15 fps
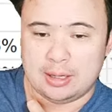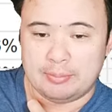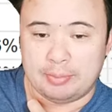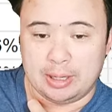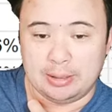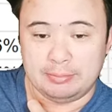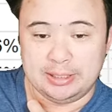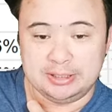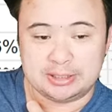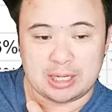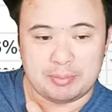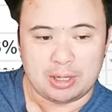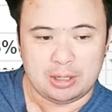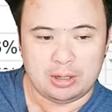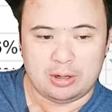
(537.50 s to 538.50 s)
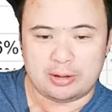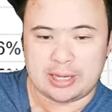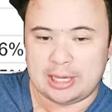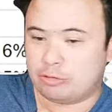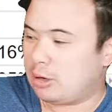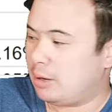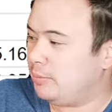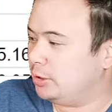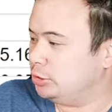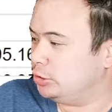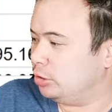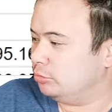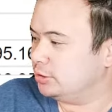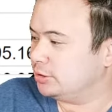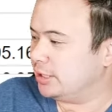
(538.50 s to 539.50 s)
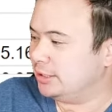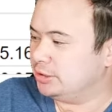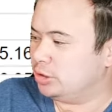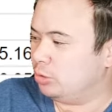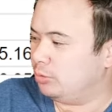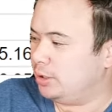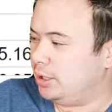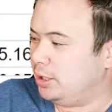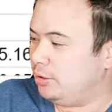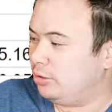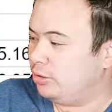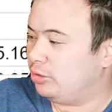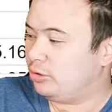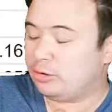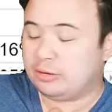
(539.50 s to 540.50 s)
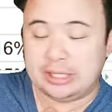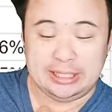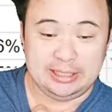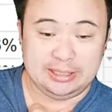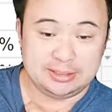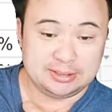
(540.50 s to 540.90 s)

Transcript: But he's coming along, and Dre'Mont Jones gets only 30